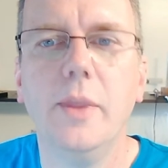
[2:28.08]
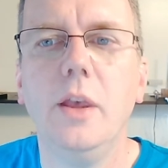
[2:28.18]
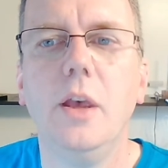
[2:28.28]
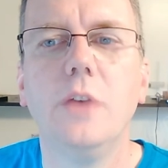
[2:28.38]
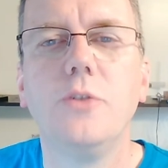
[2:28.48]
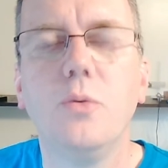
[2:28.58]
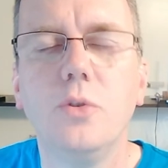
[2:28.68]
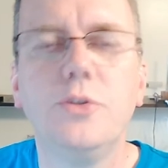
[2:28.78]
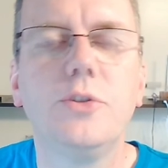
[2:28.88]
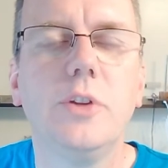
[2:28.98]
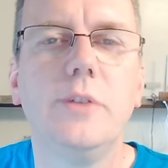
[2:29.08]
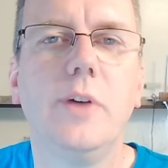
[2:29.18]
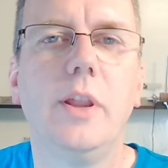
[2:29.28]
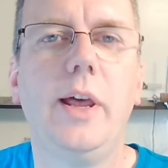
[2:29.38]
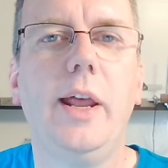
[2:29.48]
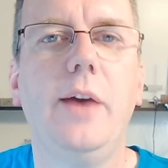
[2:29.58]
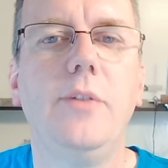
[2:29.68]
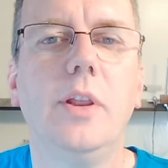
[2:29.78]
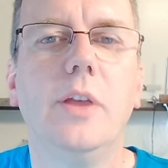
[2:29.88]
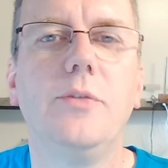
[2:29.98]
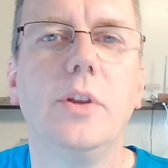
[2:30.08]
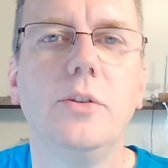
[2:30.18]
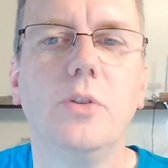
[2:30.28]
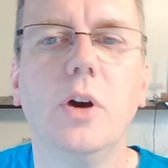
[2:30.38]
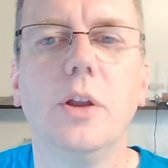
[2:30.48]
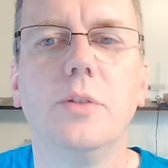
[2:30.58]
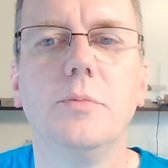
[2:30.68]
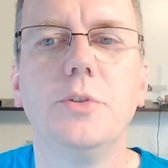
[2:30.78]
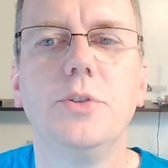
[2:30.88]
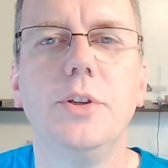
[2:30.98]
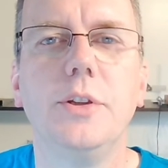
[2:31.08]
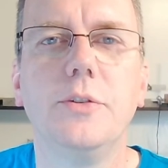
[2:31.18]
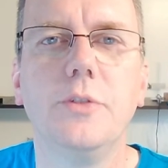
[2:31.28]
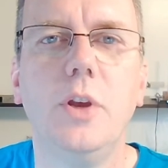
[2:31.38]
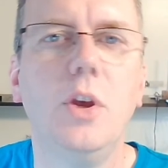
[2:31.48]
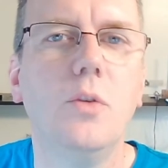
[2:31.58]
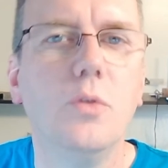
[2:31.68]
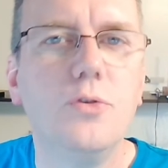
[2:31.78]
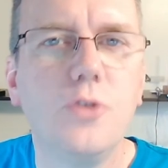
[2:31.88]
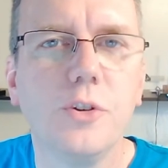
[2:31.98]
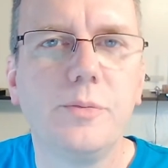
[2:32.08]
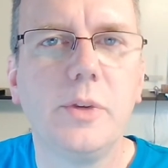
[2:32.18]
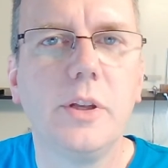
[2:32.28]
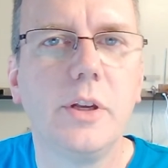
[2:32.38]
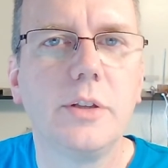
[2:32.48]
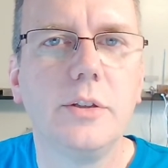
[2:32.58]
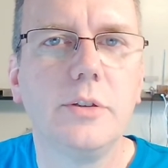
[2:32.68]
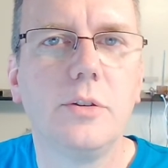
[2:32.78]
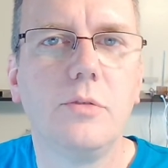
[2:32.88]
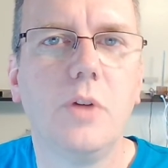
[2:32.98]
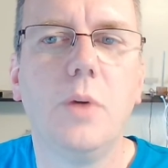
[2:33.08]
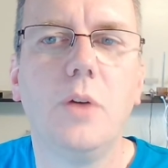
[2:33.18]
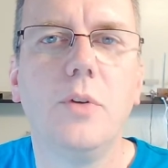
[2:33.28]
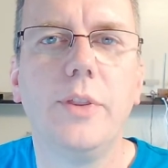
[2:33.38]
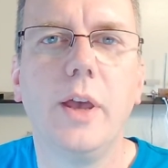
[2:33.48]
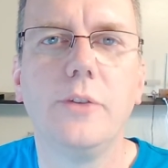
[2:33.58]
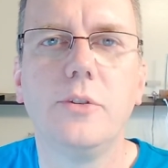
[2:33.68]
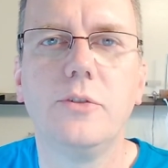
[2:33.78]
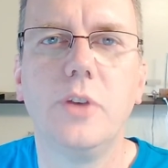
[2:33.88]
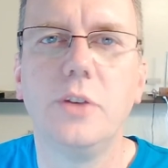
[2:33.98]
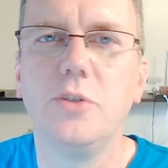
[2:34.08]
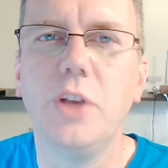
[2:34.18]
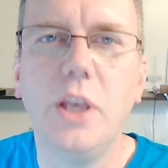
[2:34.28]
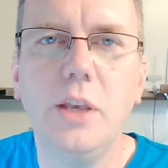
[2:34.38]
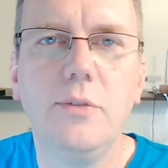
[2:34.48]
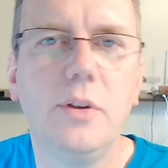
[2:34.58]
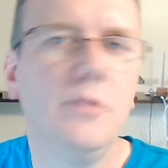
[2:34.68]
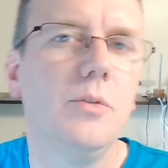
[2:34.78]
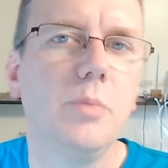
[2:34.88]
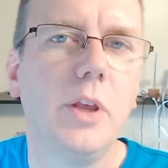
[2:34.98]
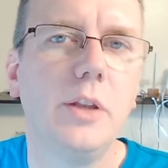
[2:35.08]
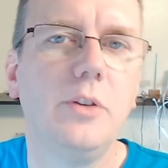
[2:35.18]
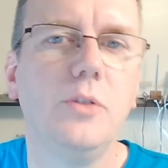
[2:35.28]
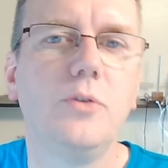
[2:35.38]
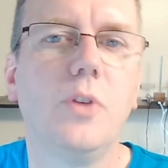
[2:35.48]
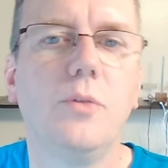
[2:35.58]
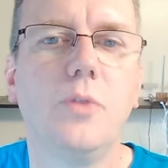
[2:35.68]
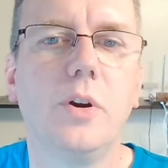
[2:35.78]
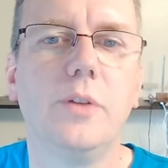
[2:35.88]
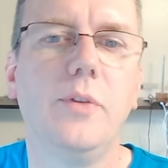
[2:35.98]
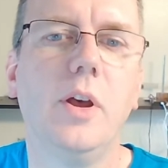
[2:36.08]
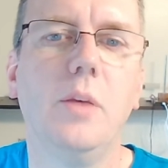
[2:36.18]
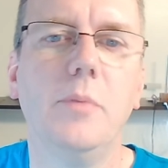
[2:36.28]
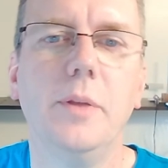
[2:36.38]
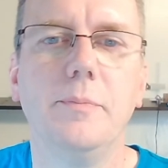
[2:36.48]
so we'll just leave all that heavy lifting to other machines. We'll just be connecting to the robot with SSH, even if you plan to do software development.